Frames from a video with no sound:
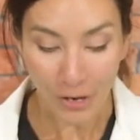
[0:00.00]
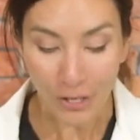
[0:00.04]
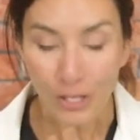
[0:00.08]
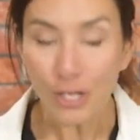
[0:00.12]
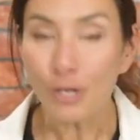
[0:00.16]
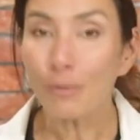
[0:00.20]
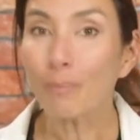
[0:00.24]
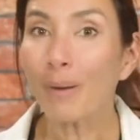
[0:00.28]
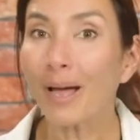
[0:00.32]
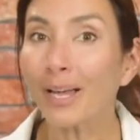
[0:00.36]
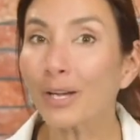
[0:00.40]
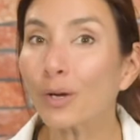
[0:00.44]

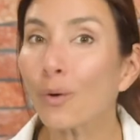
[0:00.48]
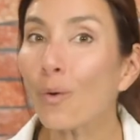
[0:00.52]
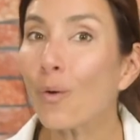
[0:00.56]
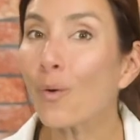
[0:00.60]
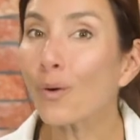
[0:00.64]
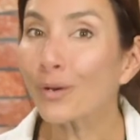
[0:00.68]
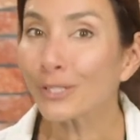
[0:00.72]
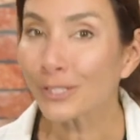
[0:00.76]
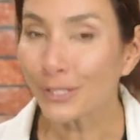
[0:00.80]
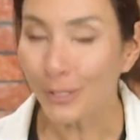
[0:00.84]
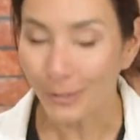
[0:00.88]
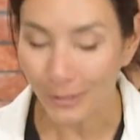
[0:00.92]
You might
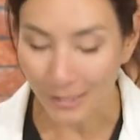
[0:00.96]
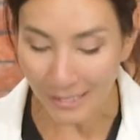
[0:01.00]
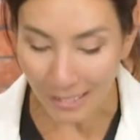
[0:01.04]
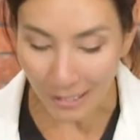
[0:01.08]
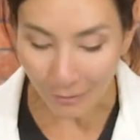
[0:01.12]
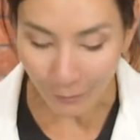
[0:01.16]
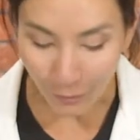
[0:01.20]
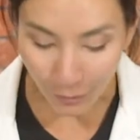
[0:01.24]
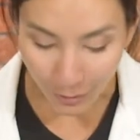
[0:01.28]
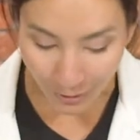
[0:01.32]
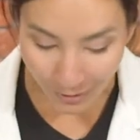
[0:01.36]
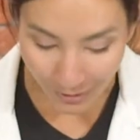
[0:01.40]
also
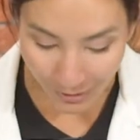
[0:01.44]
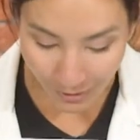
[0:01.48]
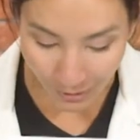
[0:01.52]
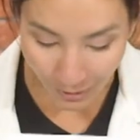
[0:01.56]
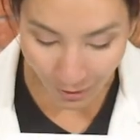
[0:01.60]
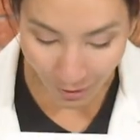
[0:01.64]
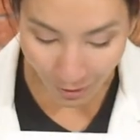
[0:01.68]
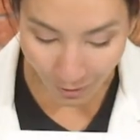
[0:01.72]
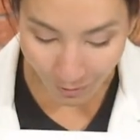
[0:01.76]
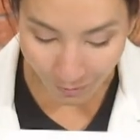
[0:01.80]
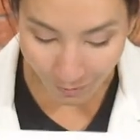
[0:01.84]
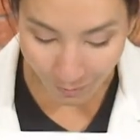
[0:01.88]
see if you can
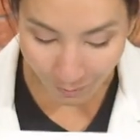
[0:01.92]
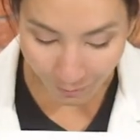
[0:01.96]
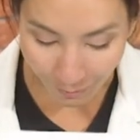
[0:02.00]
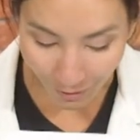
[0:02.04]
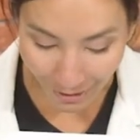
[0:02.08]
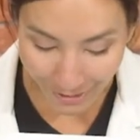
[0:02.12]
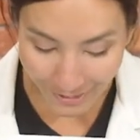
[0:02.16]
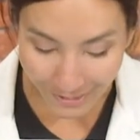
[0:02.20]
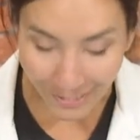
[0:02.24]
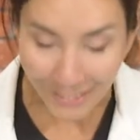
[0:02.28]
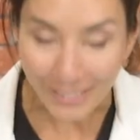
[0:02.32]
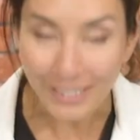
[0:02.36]
start
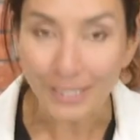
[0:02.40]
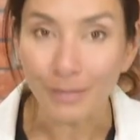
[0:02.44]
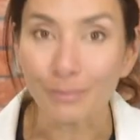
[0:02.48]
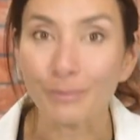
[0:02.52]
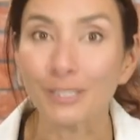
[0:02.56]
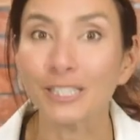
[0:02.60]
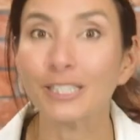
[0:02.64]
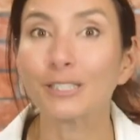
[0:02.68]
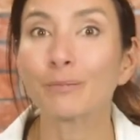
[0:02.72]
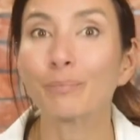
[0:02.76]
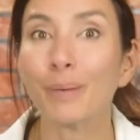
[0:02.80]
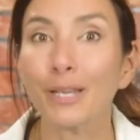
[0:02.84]
writing
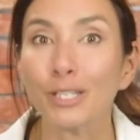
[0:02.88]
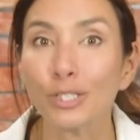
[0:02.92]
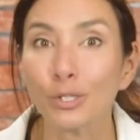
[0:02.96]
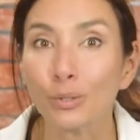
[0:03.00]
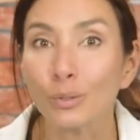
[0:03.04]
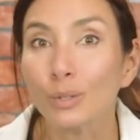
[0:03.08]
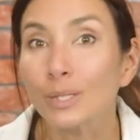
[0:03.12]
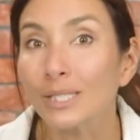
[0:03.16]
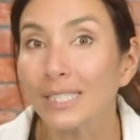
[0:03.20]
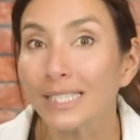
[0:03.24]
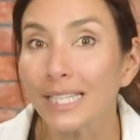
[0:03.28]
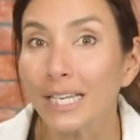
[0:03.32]
some
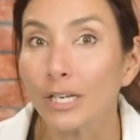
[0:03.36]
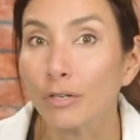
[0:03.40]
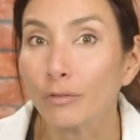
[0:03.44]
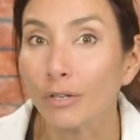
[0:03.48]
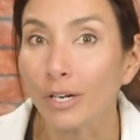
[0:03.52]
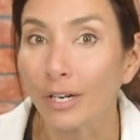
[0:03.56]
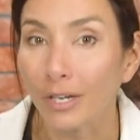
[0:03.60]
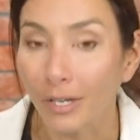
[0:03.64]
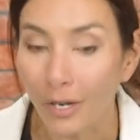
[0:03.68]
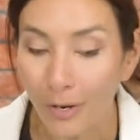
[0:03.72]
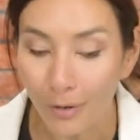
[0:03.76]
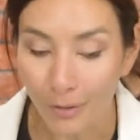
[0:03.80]
special
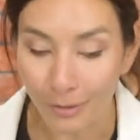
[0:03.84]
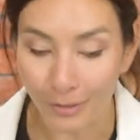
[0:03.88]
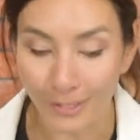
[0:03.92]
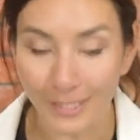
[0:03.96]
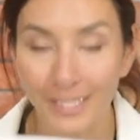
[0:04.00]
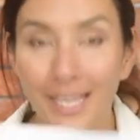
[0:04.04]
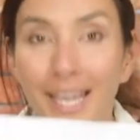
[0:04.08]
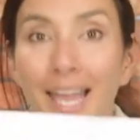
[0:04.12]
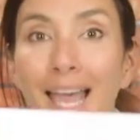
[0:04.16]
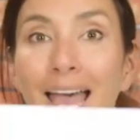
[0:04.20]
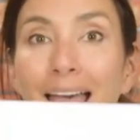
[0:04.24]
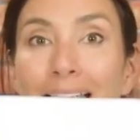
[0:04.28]
secret
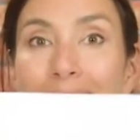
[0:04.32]
codes